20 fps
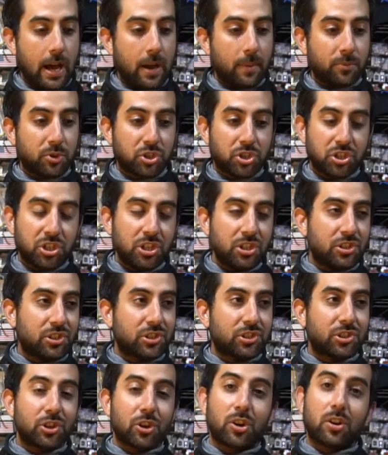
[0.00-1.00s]
She
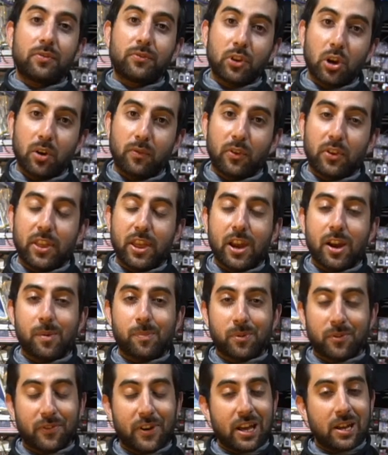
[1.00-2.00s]
served over there and
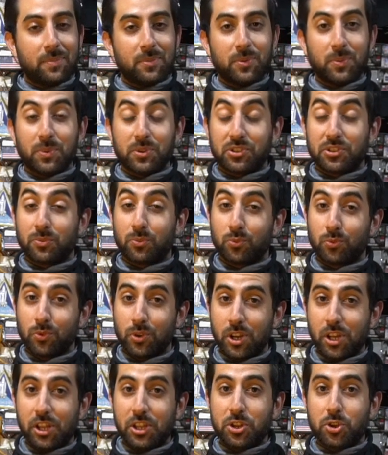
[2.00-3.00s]
provided me with some
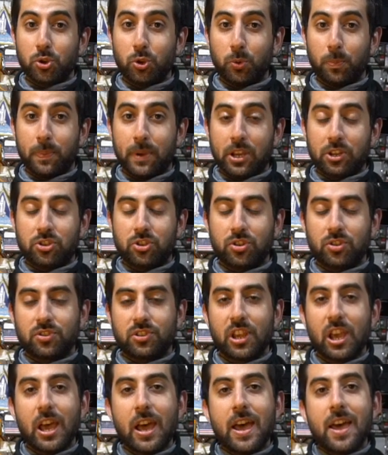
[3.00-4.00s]
really cool
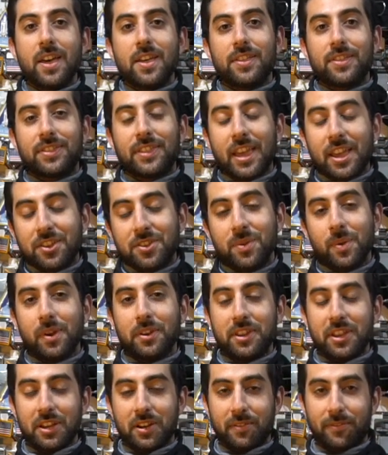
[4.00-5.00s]
pictures. Thank you,
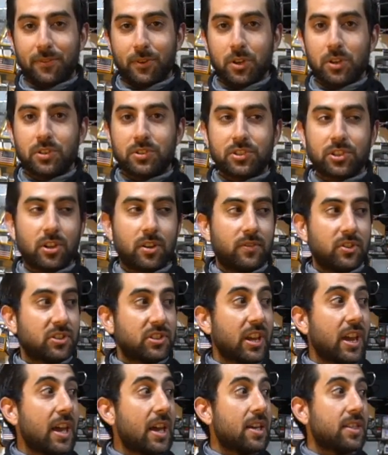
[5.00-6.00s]
Yadira, for your
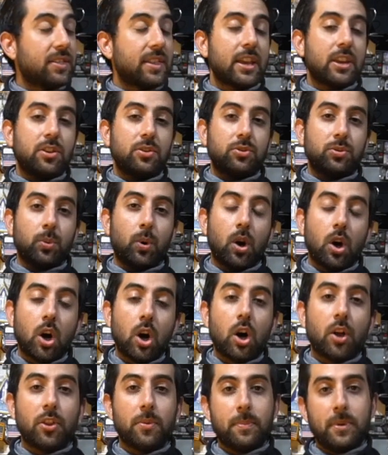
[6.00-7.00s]
service. Thank you to
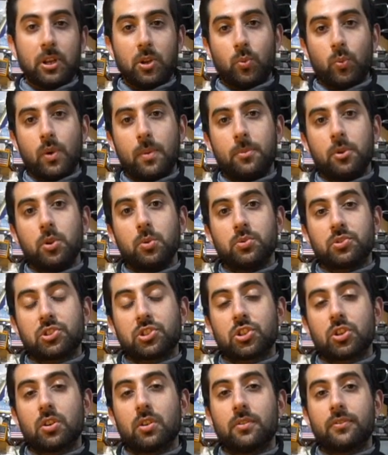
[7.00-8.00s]
all the men and women who
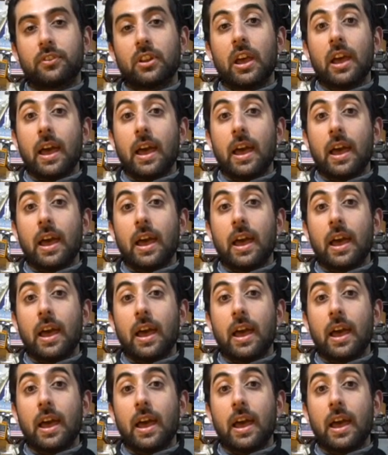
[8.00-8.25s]
served